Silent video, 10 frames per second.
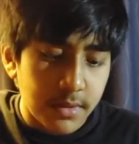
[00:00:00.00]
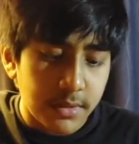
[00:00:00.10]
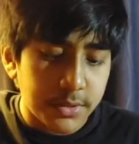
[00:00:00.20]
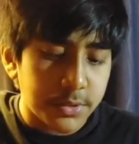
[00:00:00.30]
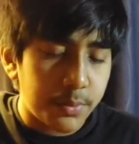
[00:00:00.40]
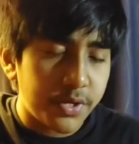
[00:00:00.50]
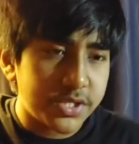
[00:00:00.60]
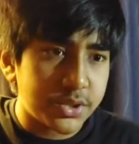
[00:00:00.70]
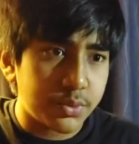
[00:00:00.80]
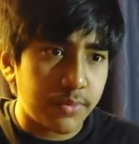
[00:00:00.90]
So the
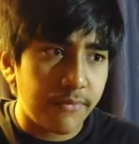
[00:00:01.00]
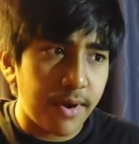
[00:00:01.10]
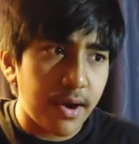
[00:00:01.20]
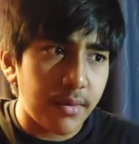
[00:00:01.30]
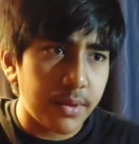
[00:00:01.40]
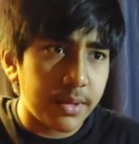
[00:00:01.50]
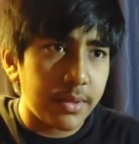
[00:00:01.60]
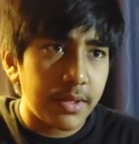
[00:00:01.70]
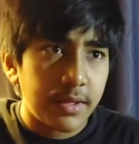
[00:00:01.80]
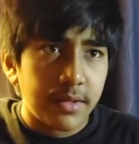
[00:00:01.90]
British were very
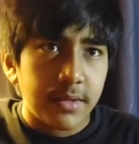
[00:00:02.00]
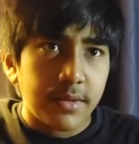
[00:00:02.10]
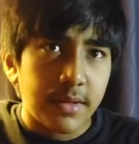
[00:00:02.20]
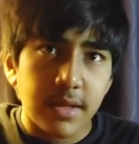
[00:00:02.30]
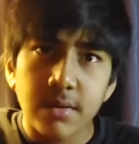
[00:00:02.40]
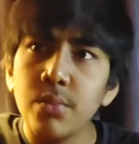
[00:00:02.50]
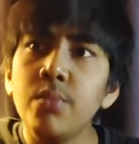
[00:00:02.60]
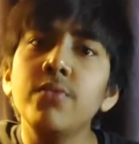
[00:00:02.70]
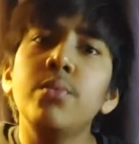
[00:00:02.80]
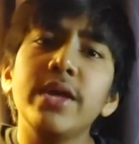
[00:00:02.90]

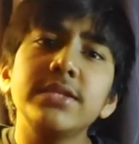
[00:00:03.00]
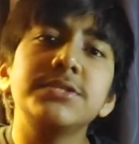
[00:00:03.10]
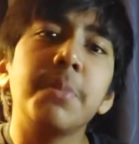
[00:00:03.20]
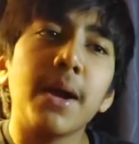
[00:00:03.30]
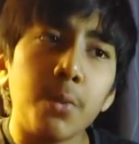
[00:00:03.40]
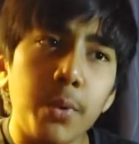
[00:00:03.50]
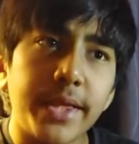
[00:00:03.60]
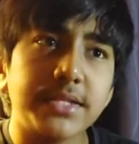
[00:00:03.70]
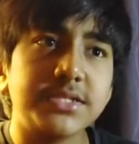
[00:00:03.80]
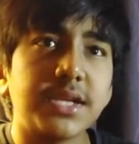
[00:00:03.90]
wins by
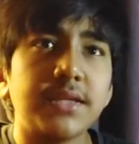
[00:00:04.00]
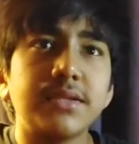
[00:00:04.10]
wins, and